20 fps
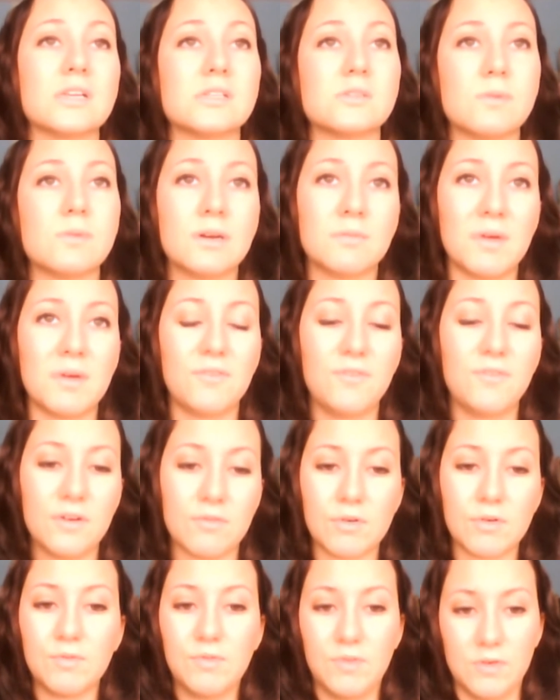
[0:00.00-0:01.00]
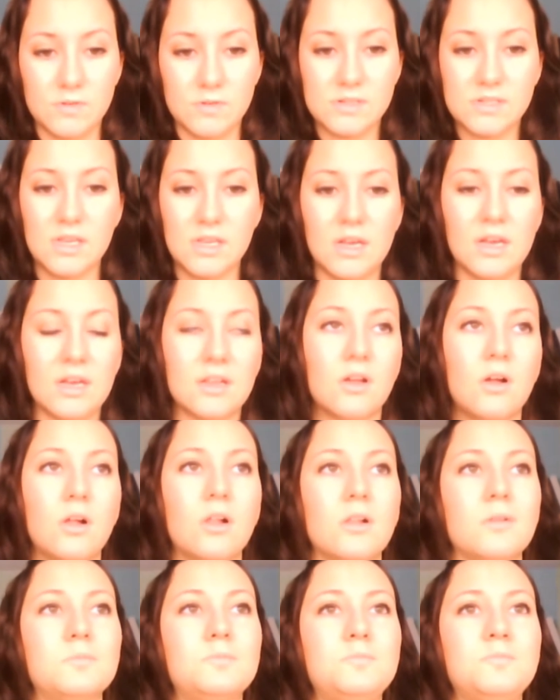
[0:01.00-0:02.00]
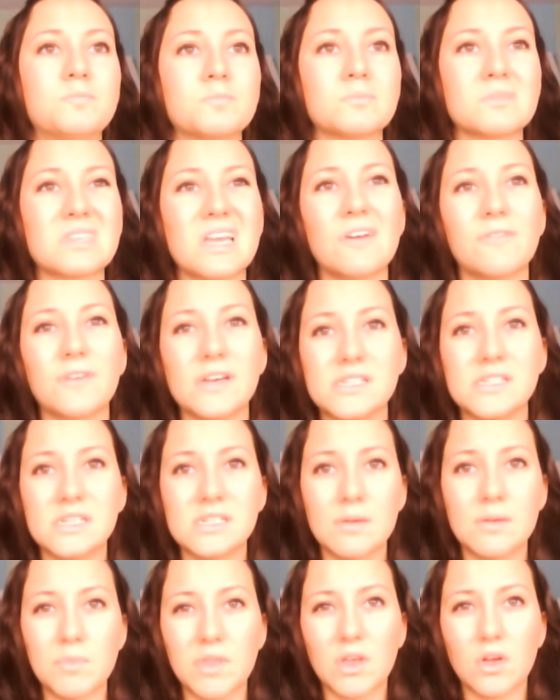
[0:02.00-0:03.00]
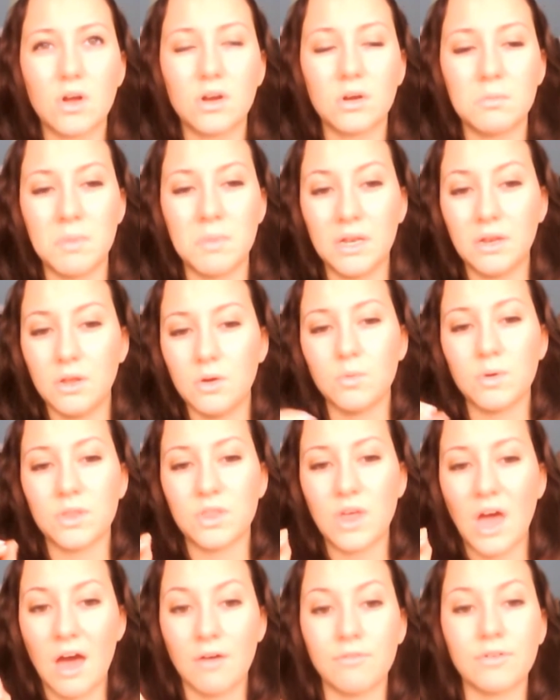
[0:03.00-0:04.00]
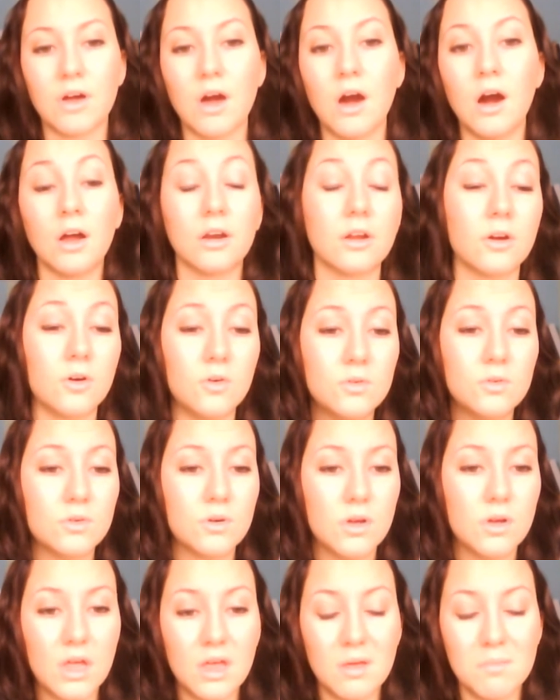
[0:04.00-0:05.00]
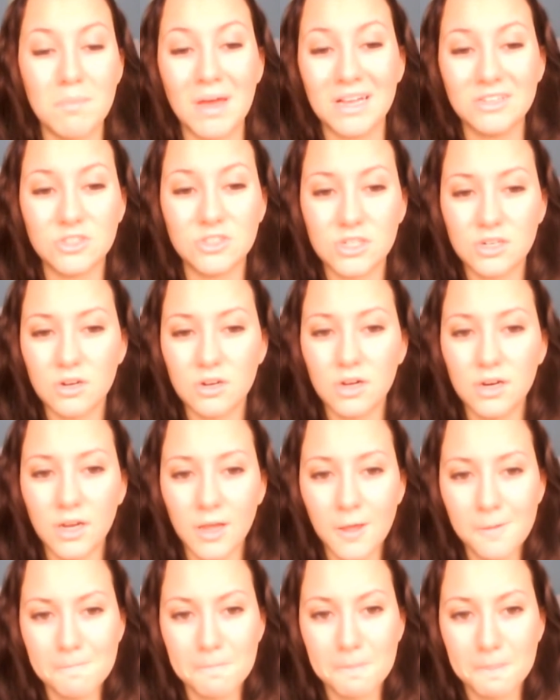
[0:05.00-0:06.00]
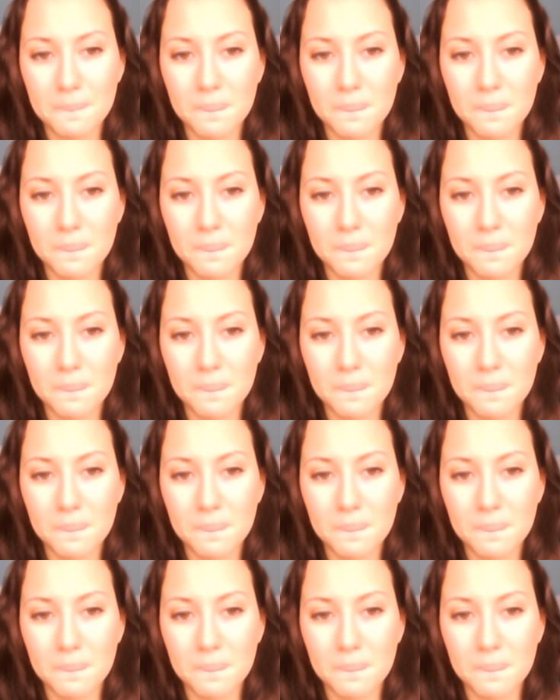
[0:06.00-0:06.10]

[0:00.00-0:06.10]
It's one of my favorite foods to eat. I'll if I see something on a menu with avocado mentioned on it,